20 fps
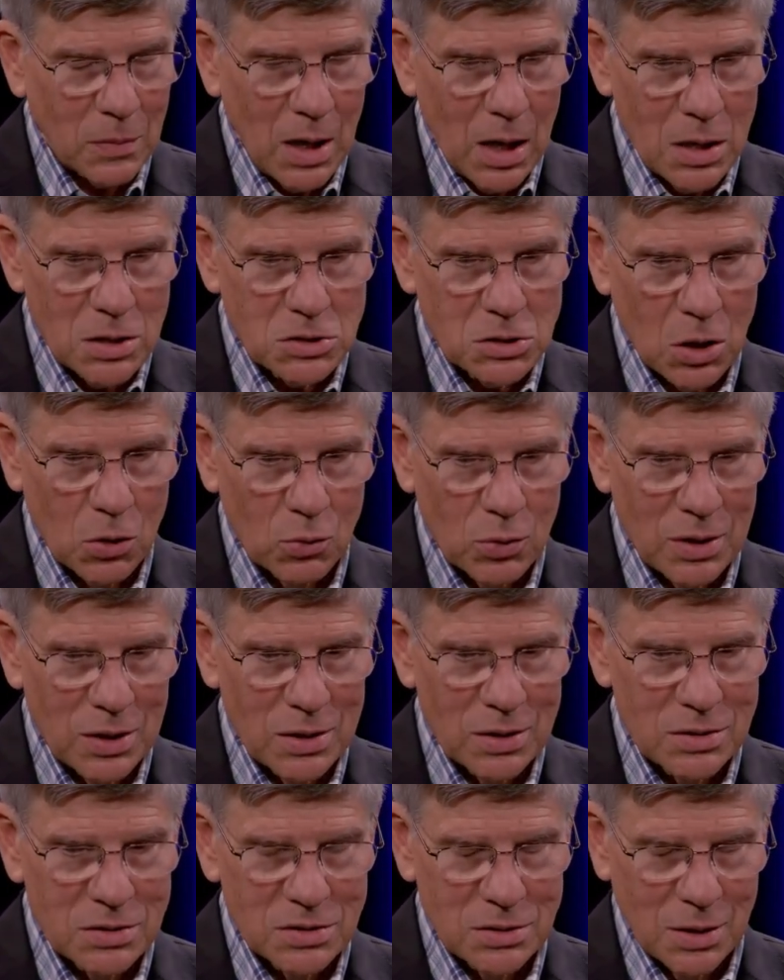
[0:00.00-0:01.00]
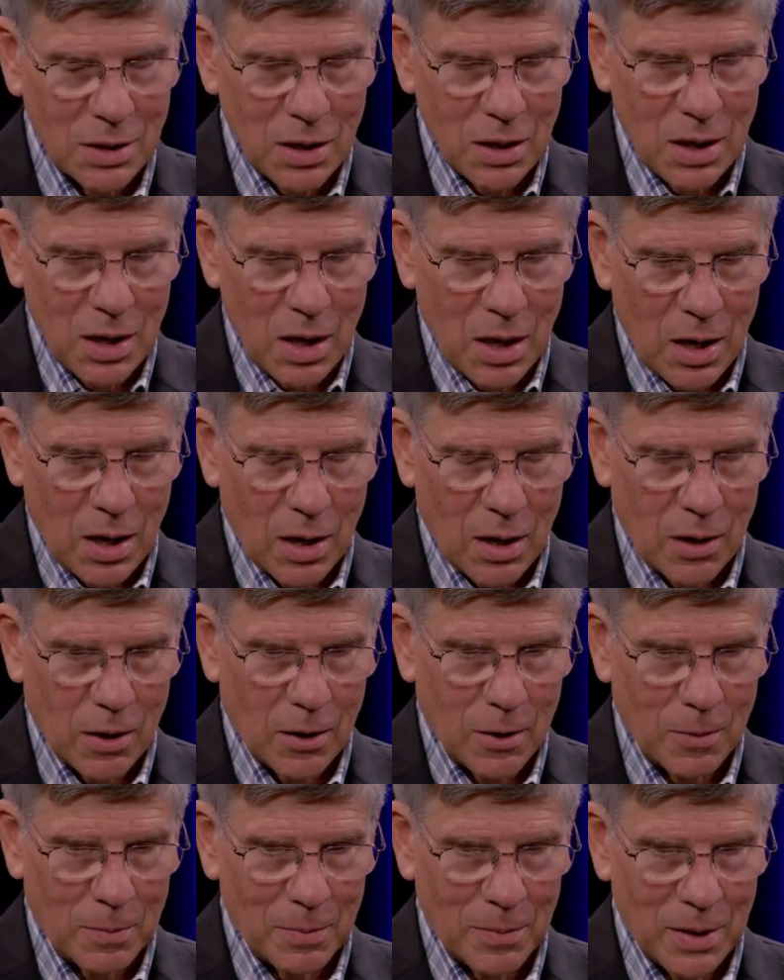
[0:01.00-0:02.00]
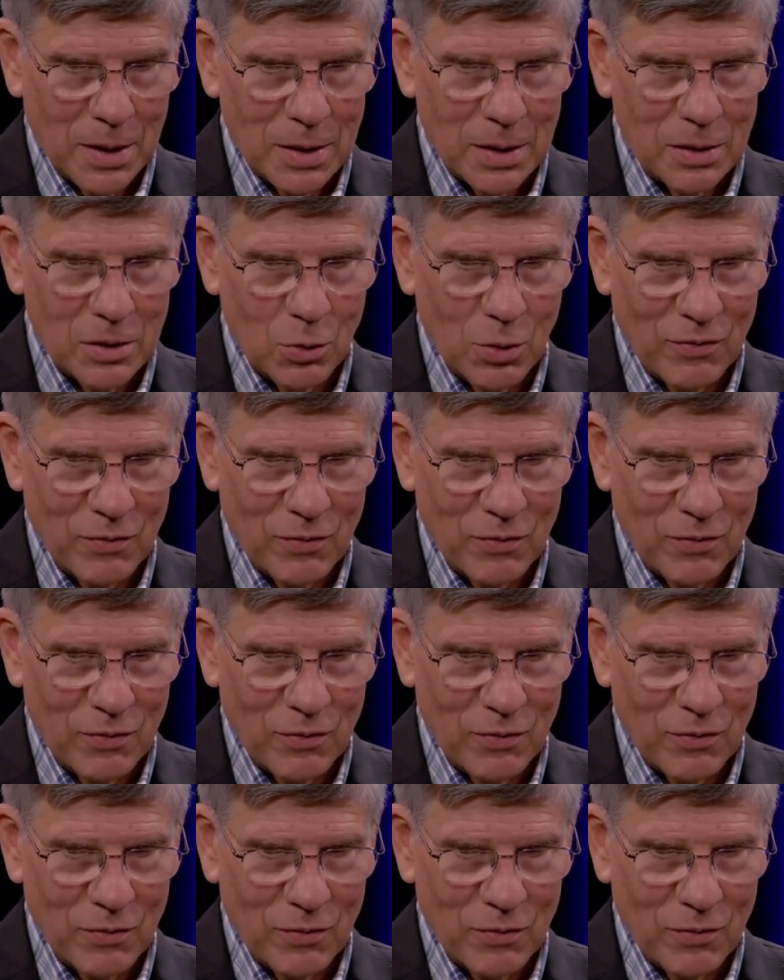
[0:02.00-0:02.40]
So it is, you